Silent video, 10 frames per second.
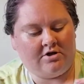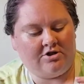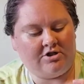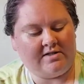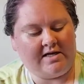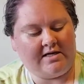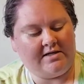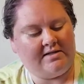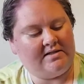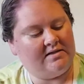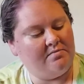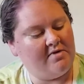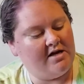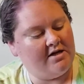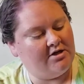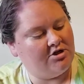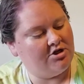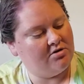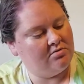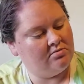There's just like a smidge,
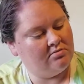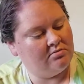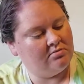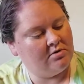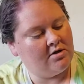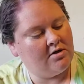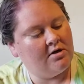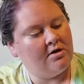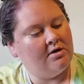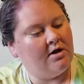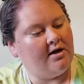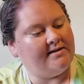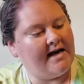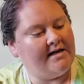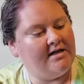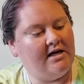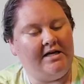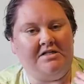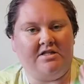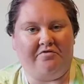a tiny
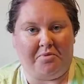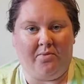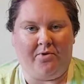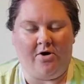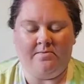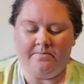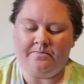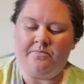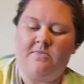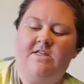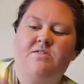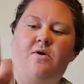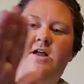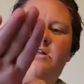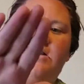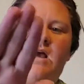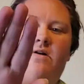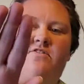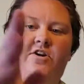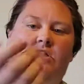hint of purple. This one,
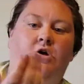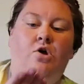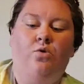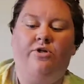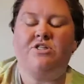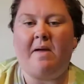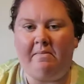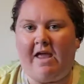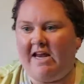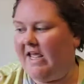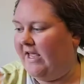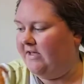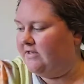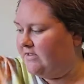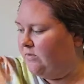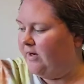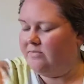however, which is my main hand, it's the